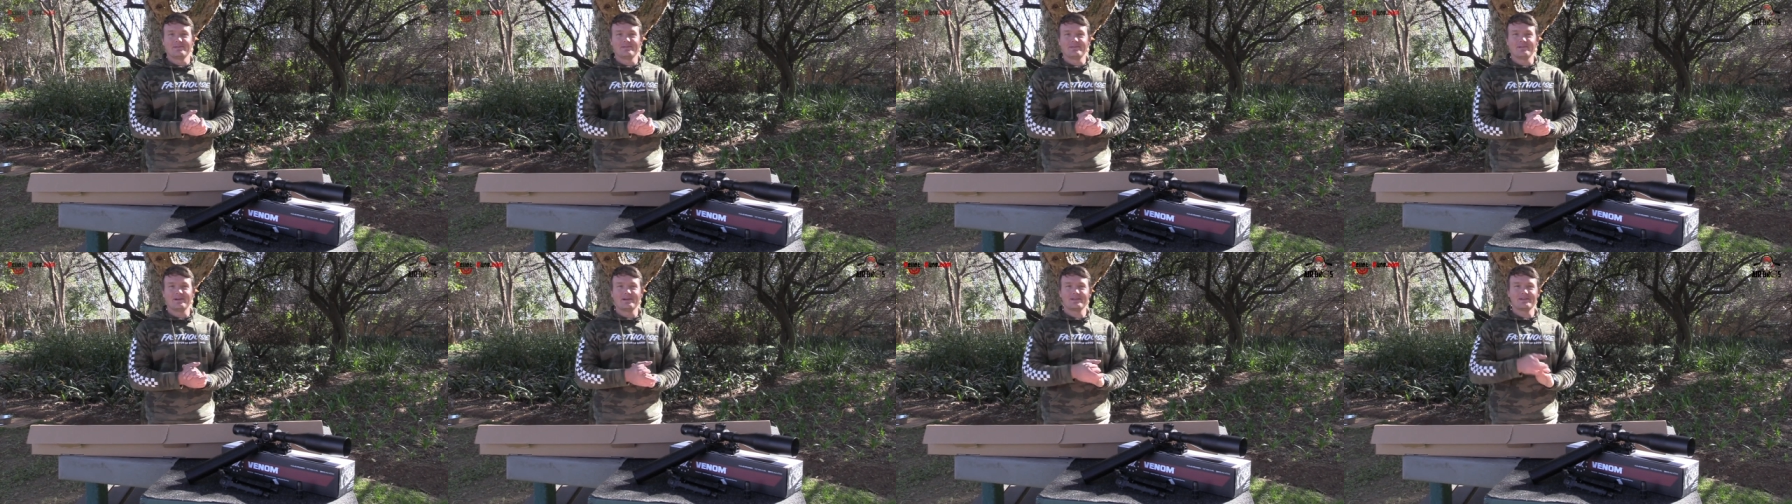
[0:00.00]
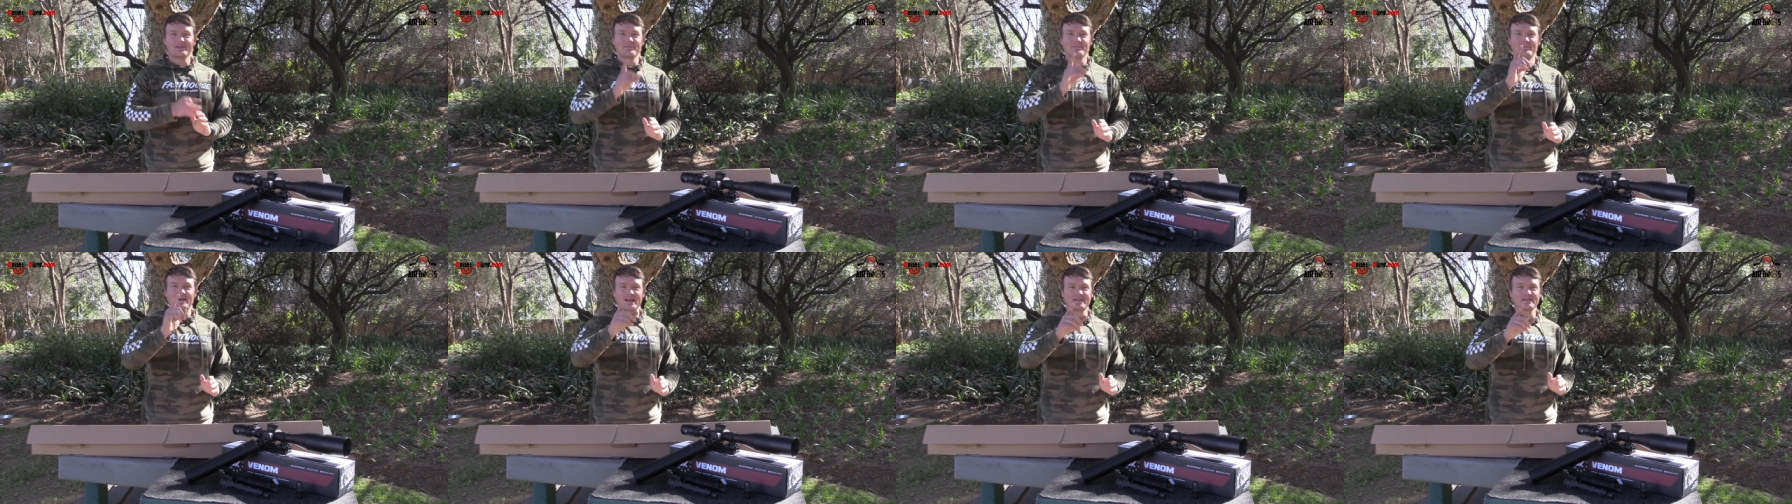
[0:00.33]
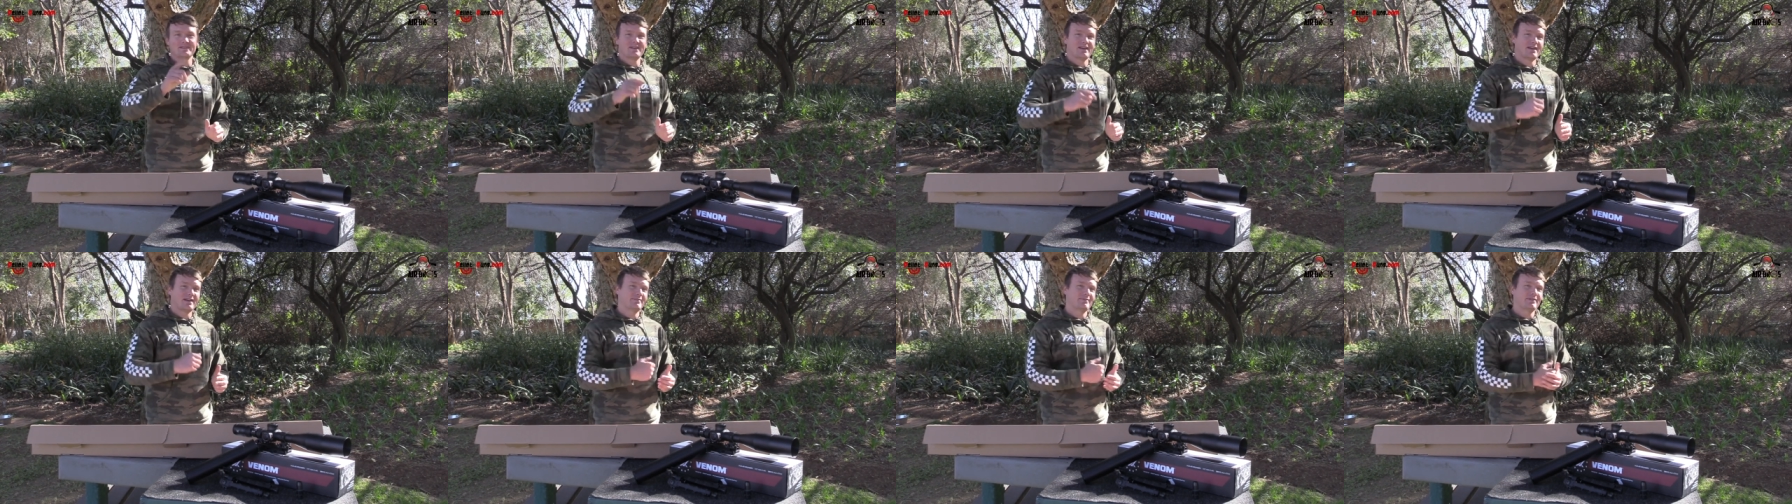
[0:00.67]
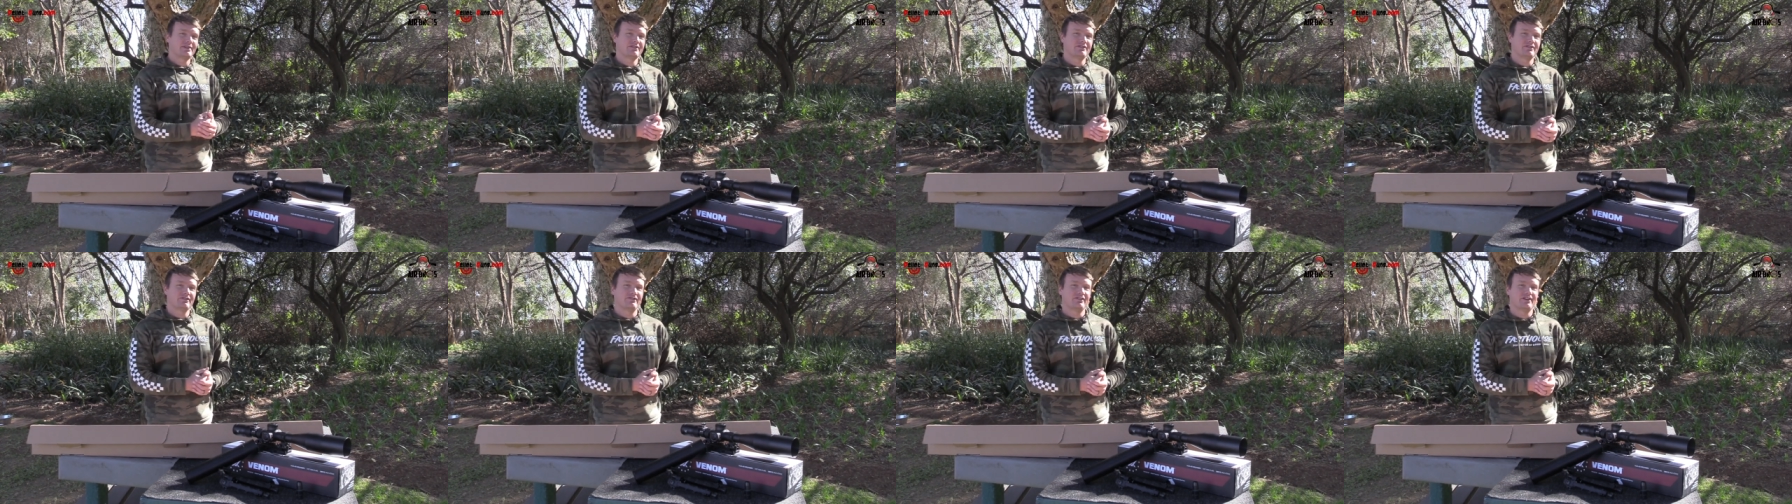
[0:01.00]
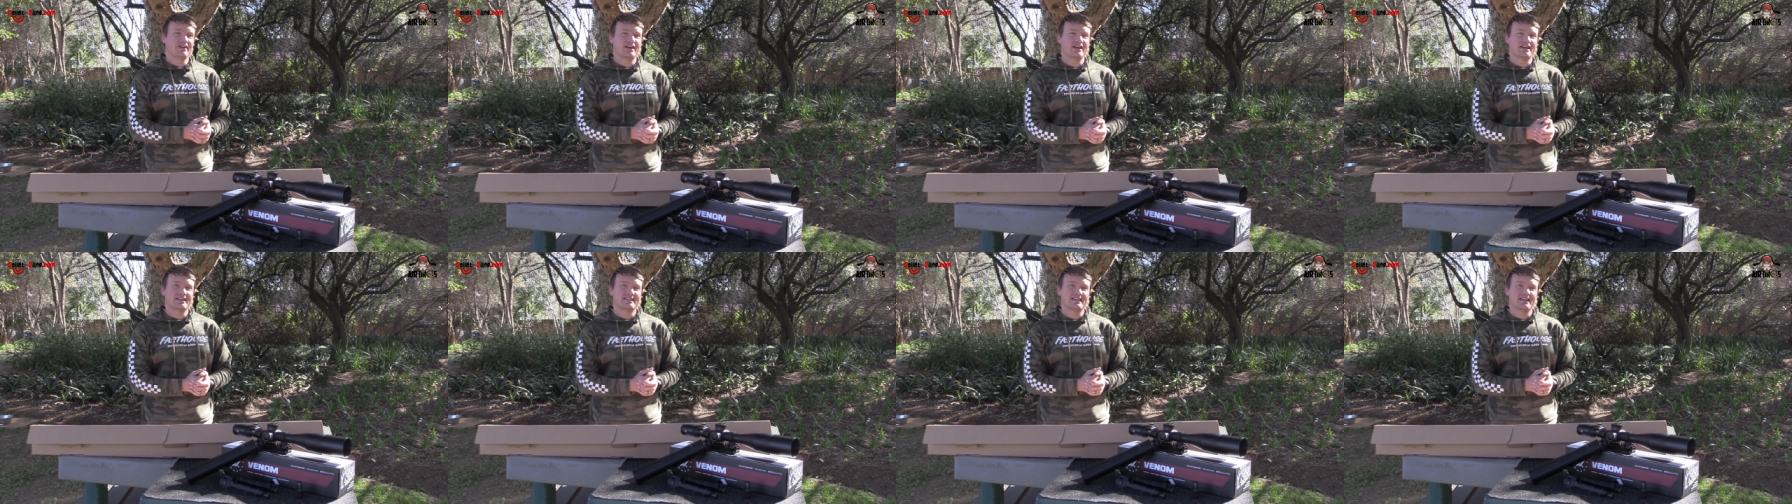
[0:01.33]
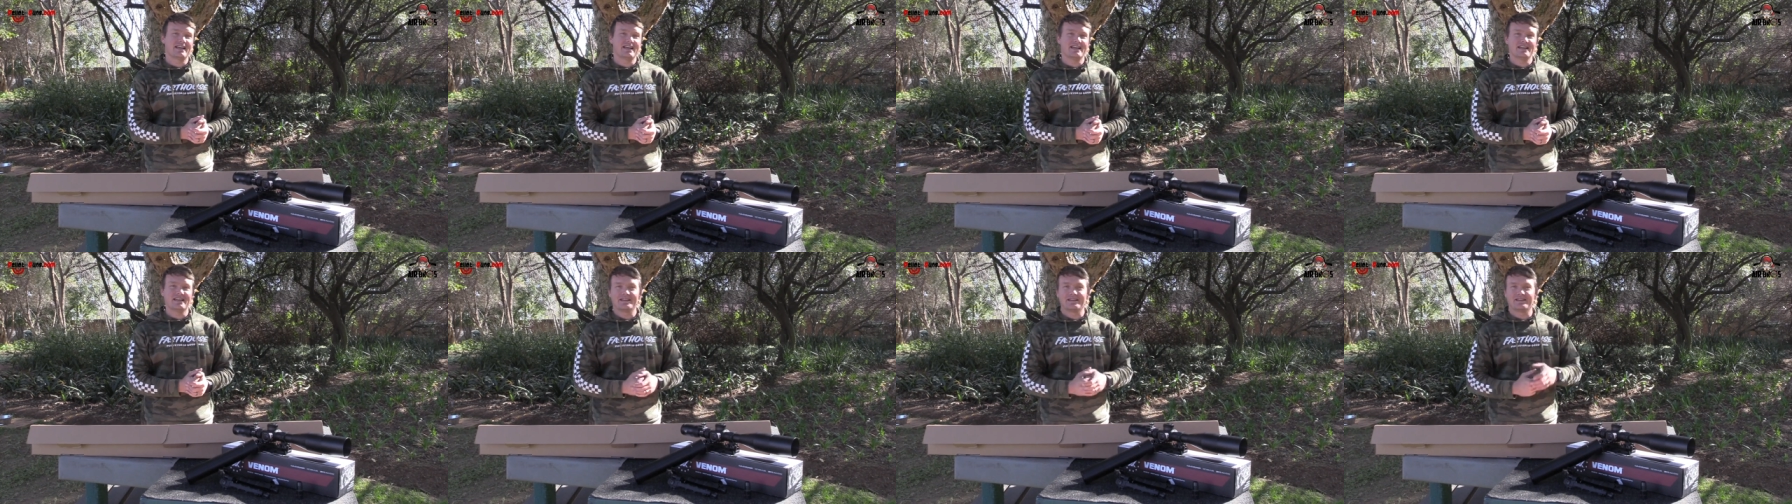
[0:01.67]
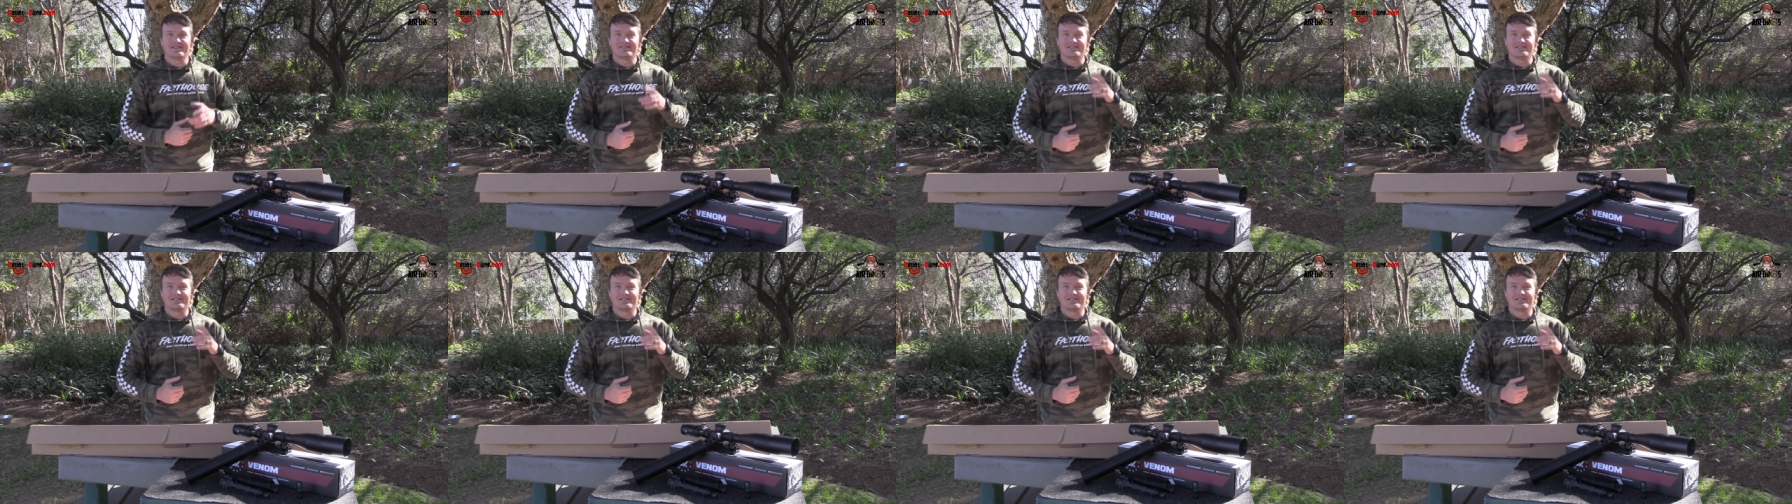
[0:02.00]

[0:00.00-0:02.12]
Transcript: Welcome back to Air Bros Review SA in